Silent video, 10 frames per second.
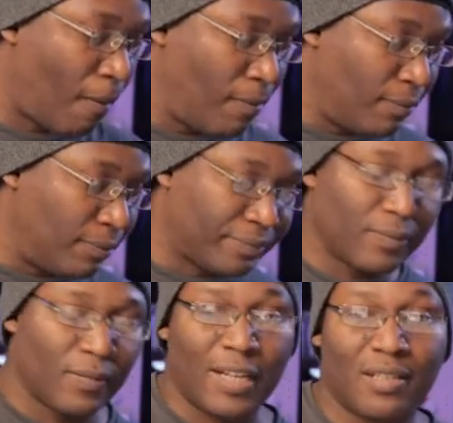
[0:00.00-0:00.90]
Mm,
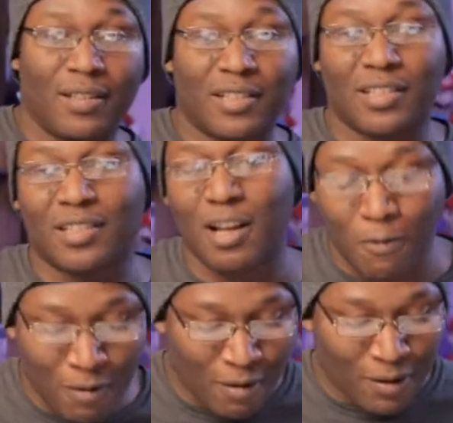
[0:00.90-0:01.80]
that's delicious.
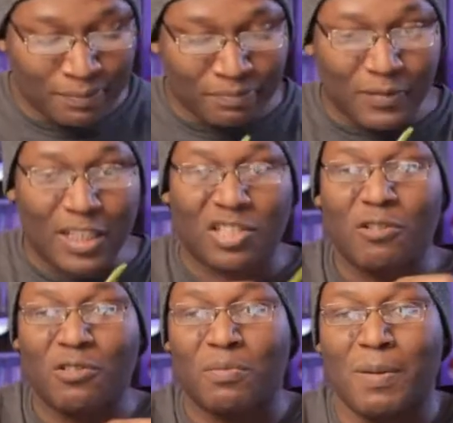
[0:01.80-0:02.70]
So,
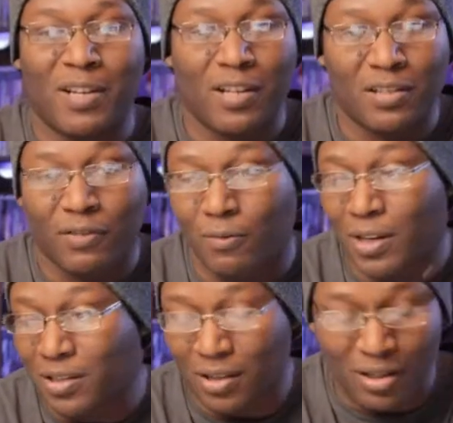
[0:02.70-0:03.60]
excuse me, because for the
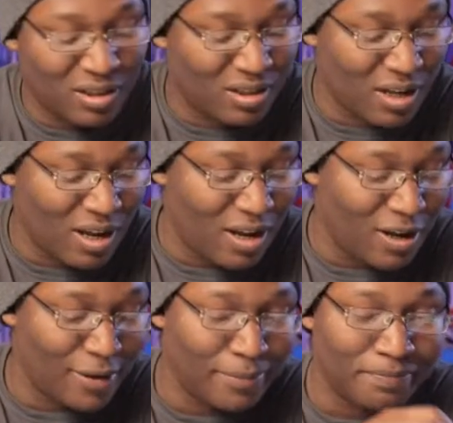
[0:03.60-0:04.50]
rest of this
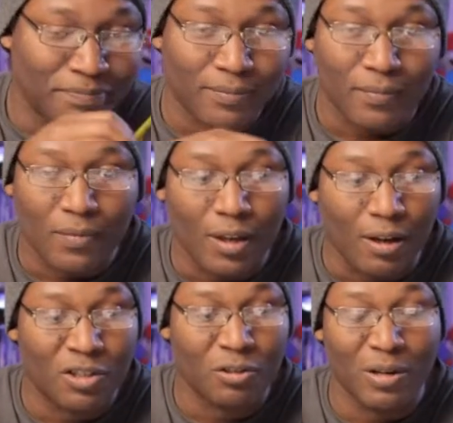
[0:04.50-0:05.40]
uh,
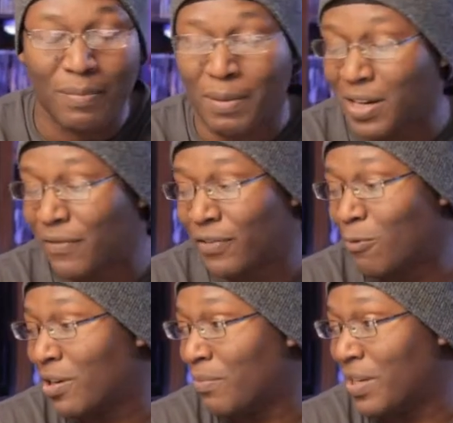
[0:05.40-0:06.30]
stream, I'm definitely
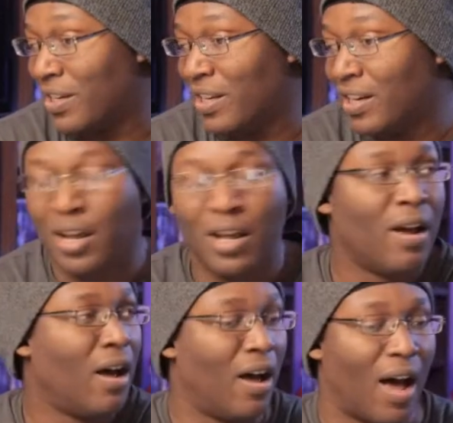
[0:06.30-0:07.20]
going to be eating.
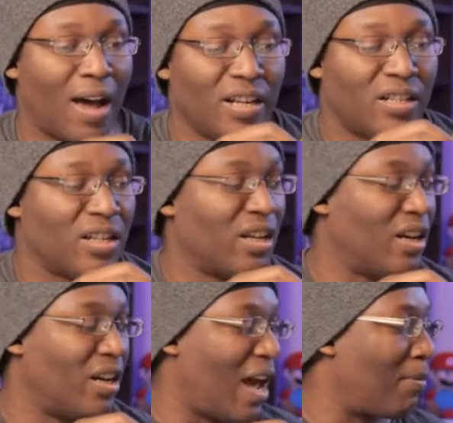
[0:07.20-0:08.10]
Uh, I need to get a
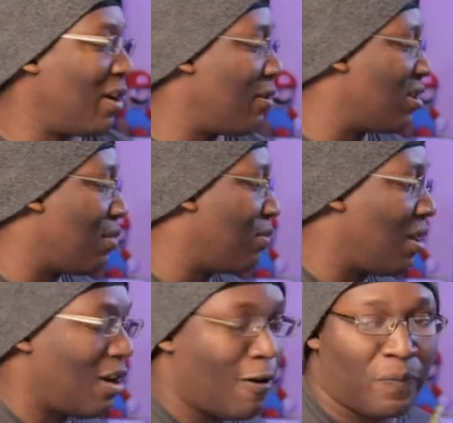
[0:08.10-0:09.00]
napkin or something, though.